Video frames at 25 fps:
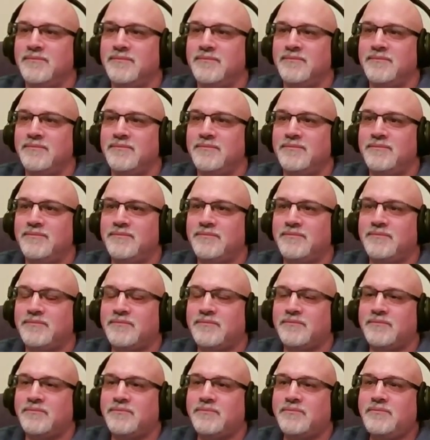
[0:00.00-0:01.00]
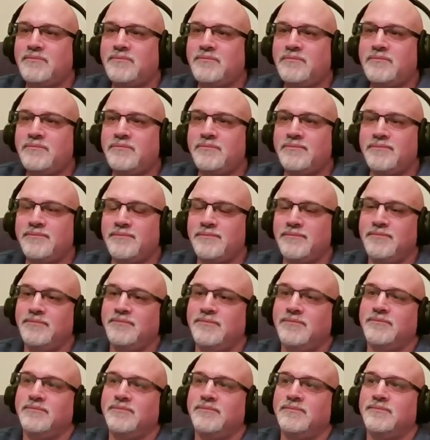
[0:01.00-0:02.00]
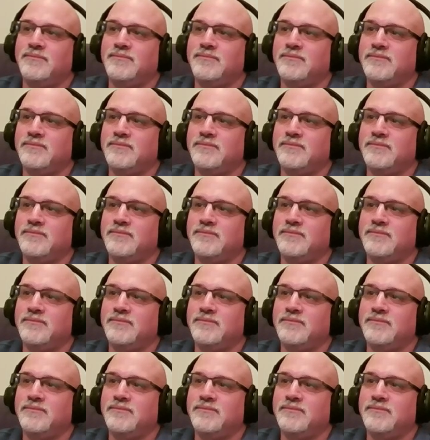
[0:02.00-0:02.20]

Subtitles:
No words are spoken by the person on screen.